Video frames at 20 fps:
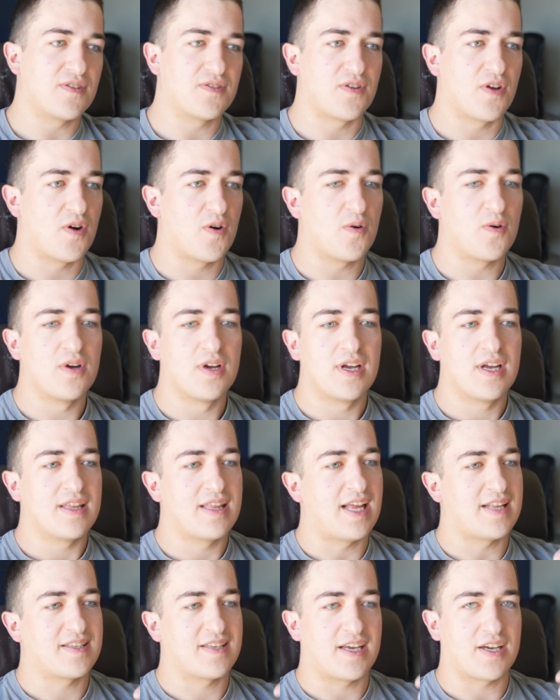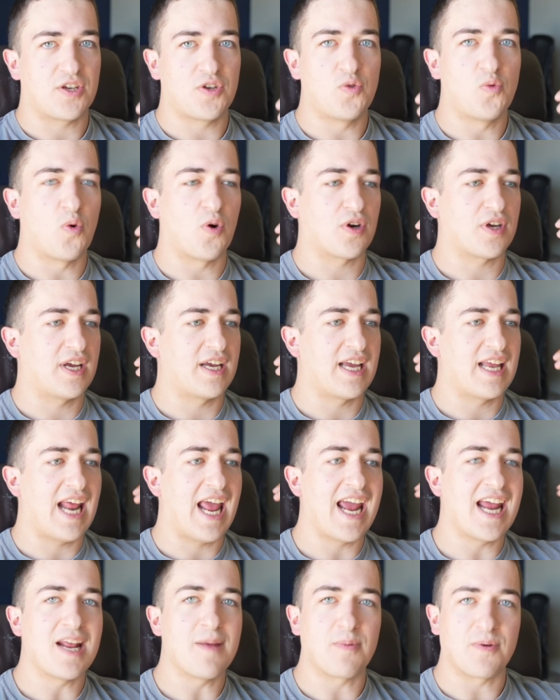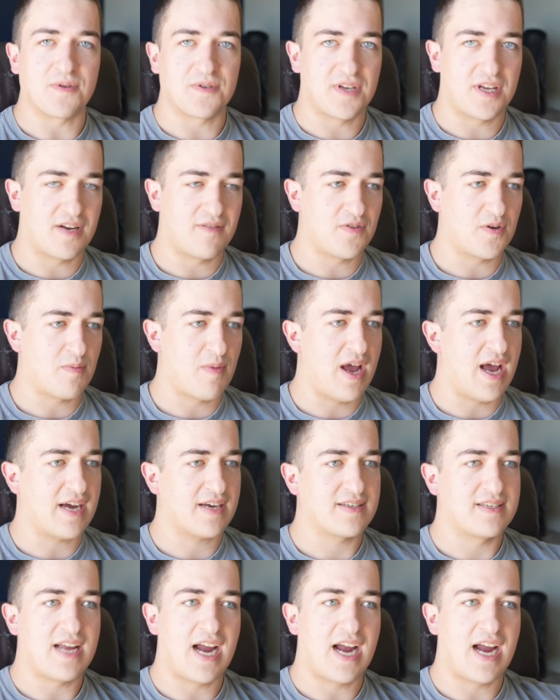So that's like you working at 80% of your max,